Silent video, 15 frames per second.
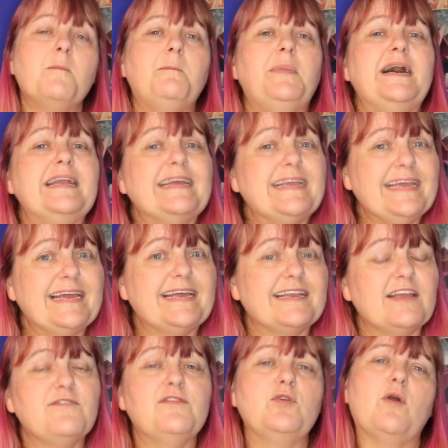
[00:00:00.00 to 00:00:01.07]
But again,
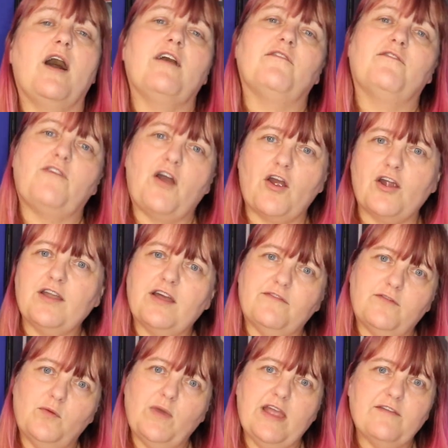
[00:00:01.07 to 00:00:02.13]
if you got far enough
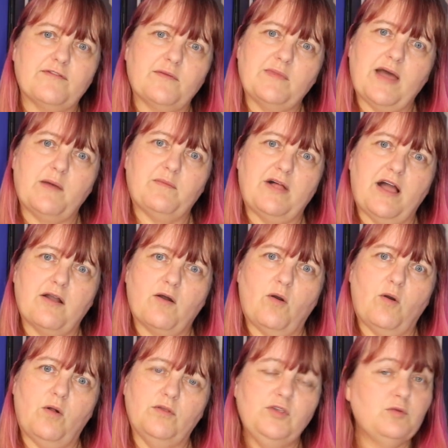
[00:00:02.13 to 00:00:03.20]
away from that black
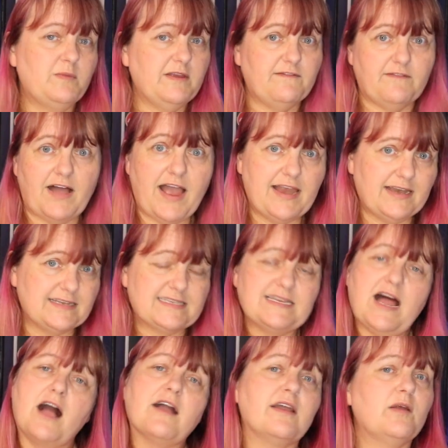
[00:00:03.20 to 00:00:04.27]
hole, you'd be fine. It's
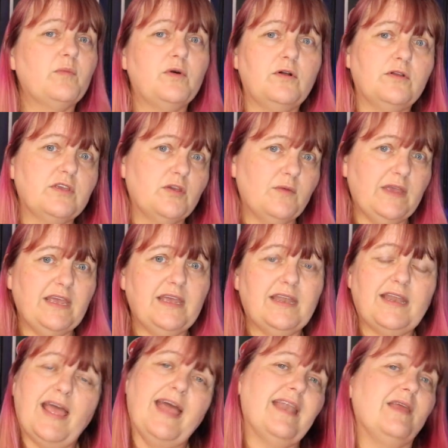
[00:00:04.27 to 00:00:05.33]
not going to pull you in
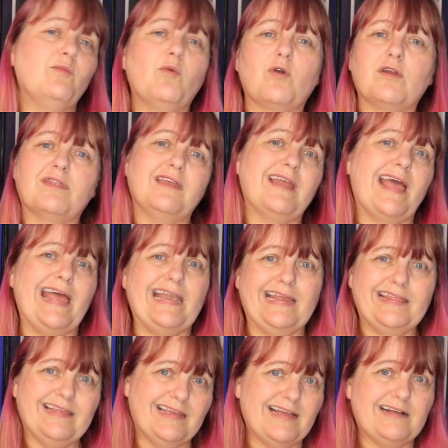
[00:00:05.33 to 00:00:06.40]
any more than
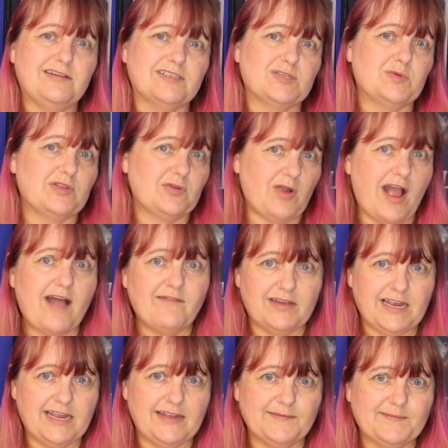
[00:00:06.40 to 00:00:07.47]
anything else with
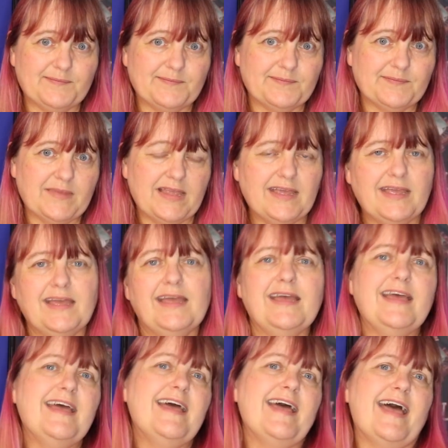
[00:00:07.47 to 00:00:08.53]
gravity.
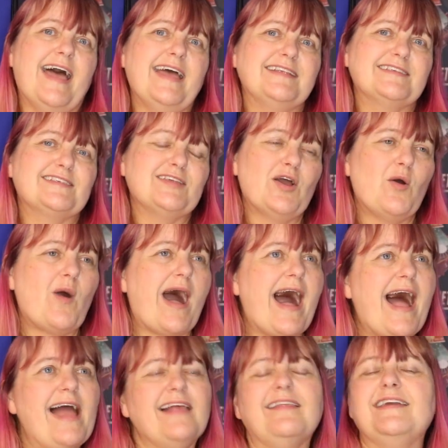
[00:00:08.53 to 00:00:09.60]
And so
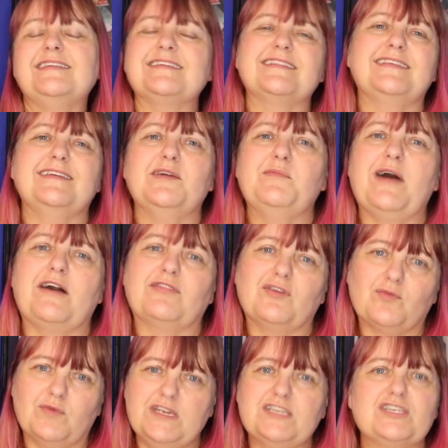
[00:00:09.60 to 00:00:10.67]
I like to think about the
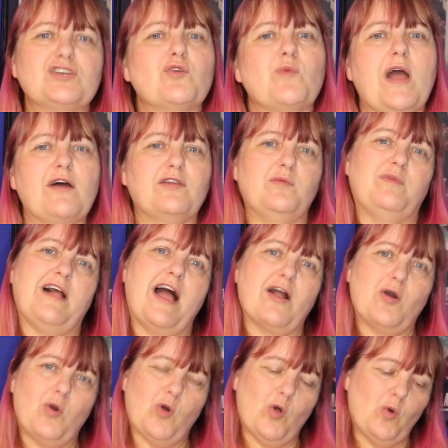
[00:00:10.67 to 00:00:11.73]
region around a black
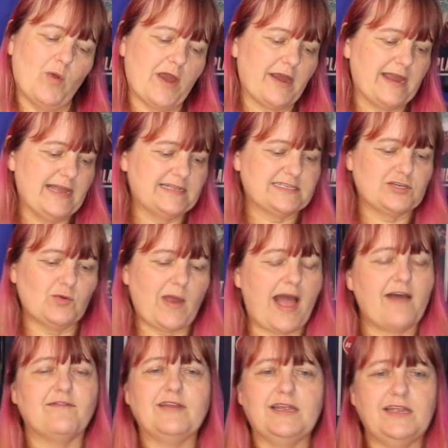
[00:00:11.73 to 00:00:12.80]
hole where its
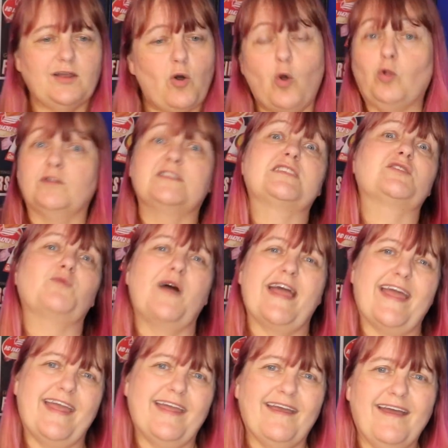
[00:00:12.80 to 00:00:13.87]
gravity holds
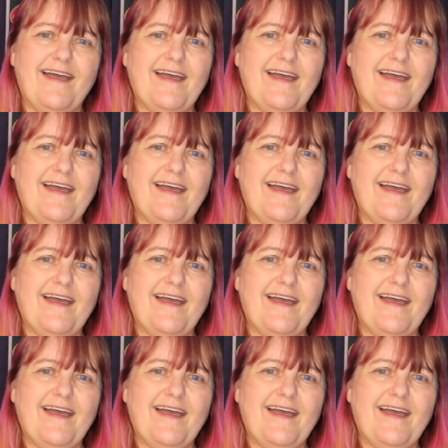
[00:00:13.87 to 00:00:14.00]
sway,